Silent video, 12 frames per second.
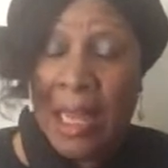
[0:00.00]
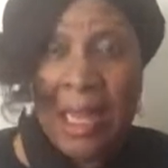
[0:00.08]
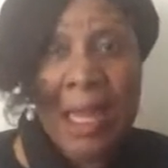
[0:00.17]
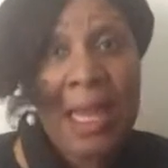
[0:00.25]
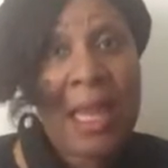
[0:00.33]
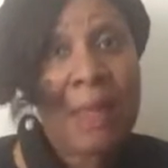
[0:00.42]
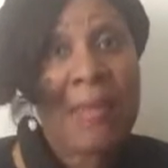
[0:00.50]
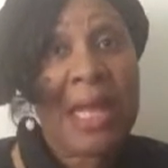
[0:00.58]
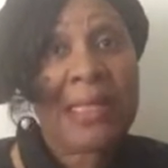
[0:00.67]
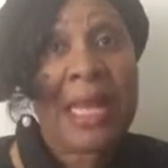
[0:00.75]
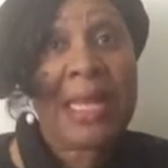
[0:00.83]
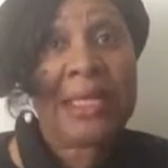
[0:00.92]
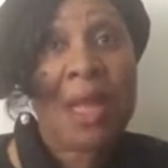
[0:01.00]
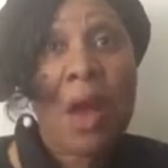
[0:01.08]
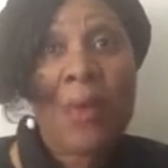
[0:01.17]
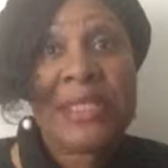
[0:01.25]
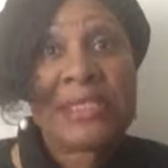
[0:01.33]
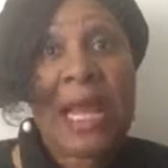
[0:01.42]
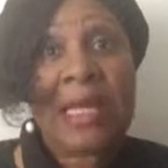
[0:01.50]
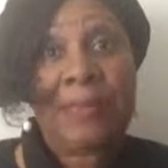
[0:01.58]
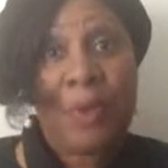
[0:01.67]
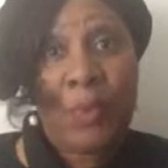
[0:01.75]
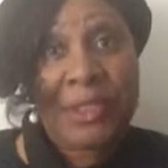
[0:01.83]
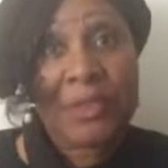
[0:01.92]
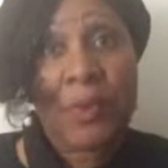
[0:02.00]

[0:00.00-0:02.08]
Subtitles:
And my daddy always got up and went